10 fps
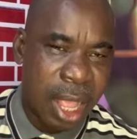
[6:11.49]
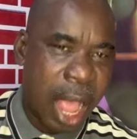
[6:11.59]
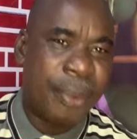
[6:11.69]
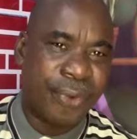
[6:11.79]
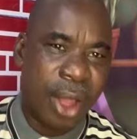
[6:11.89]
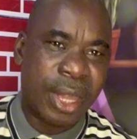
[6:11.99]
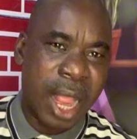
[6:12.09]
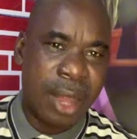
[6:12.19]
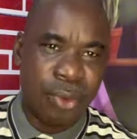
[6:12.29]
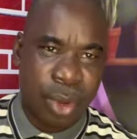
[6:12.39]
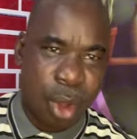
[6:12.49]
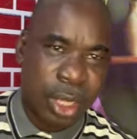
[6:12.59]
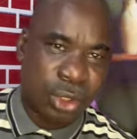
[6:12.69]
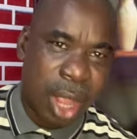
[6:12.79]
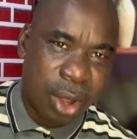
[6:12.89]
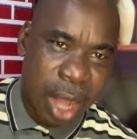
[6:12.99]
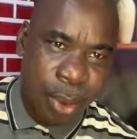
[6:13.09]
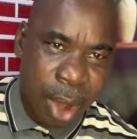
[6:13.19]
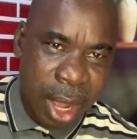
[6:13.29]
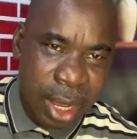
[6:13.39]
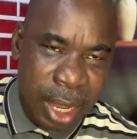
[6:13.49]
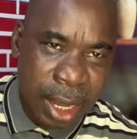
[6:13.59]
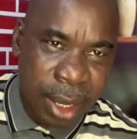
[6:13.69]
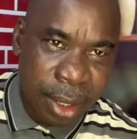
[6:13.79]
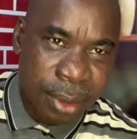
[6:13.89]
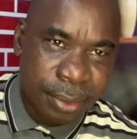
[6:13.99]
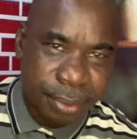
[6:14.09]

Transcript: And before then, we equally saw another one in